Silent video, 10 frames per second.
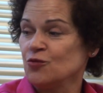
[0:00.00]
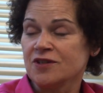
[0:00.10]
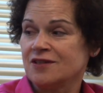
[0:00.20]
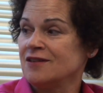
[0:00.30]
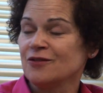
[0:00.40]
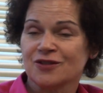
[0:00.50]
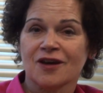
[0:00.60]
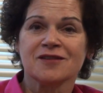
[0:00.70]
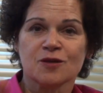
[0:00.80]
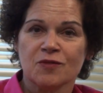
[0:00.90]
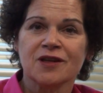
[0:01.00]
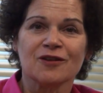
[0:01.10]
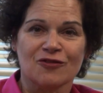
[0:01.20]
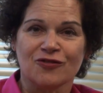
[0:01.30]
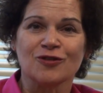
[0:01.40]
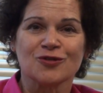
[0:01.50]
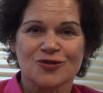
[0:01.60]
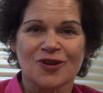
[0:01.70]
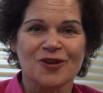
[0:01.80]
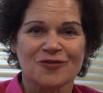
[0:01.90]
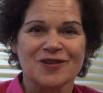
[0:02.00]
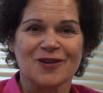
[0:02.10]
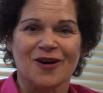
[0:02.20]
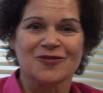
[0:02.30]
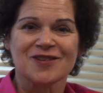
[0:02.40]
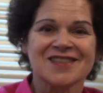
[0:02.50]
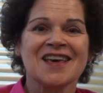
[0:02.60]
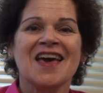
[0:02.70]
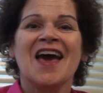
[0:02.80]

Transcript: you would see there are tons of manila folders all over the office.